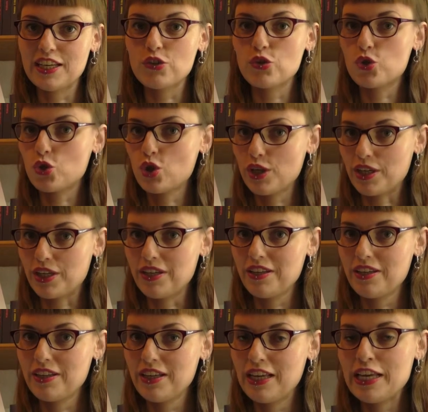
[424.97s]
she
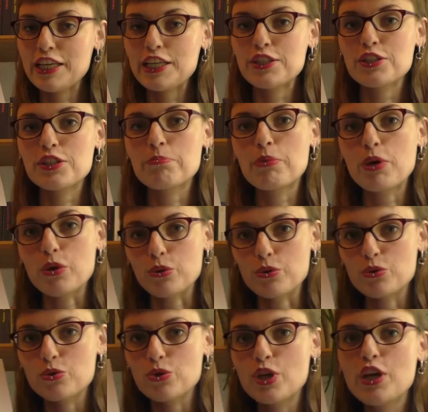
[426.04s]
is
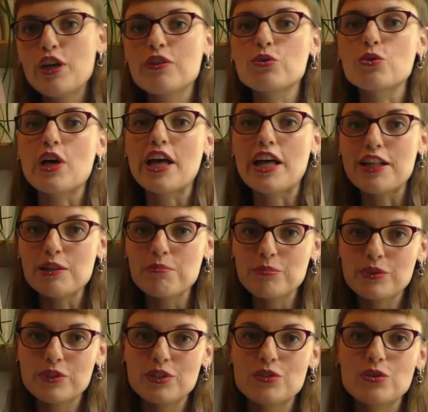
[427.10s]
supposed to help,
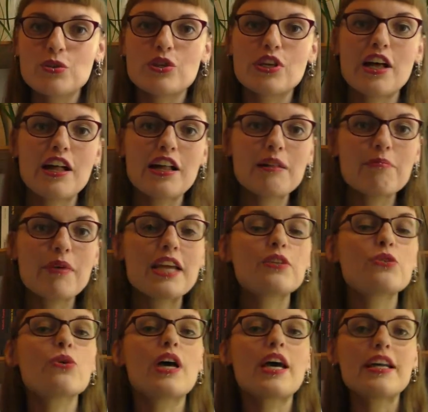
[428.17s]
to calm, and
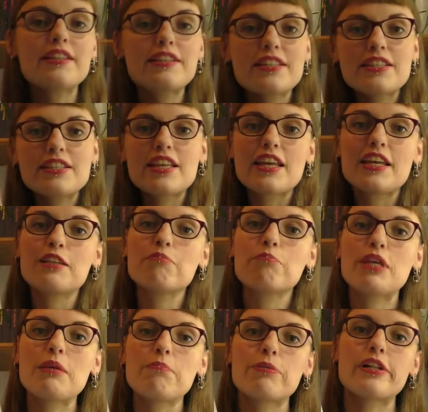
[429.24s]
to entertain
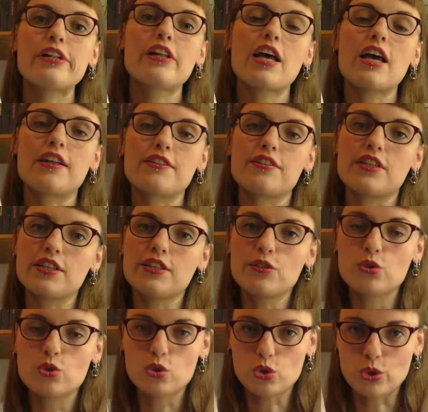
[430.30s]
people under
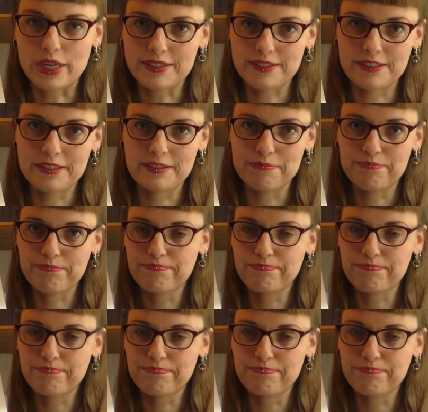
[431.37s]
stress.